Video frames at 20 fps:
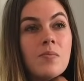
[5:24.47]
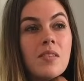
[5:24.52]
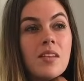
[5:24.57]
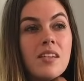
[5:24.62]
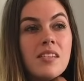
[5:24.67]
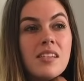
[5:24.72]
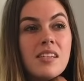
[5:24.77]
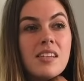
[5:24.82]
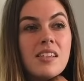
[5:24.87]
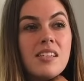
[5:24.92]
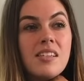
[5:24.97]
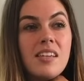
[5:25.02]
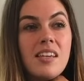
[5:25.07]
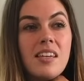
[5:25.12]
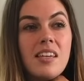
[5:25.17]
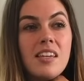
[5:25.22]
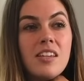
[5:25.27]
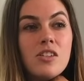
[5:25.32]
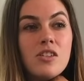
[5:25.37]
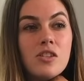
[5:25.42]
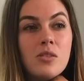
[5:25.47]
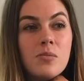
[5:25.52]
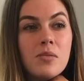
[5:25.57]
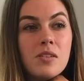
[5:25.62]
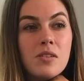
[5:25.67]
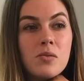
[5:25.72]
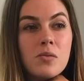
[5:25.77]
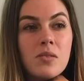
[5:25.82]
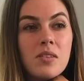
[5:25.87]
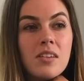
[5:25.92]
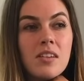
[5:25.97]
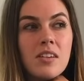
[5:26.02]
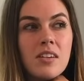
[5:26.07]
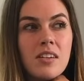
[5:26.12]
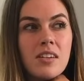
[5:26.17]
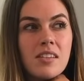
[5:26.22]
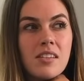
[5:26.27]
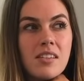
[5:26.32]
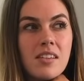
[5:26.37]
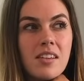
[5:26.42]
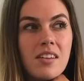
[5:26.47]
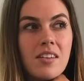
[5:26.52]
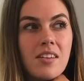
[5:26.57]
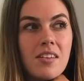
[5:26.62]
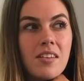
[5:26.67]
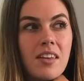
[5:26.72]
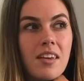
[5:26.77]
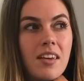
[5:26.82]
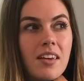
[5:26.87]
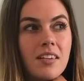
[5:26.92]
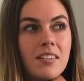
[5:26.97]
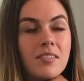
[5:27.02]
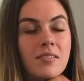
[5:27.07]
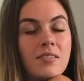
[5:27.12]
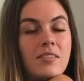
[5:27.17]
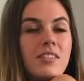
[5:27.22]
It's like a dating show, but it's really good because they all like,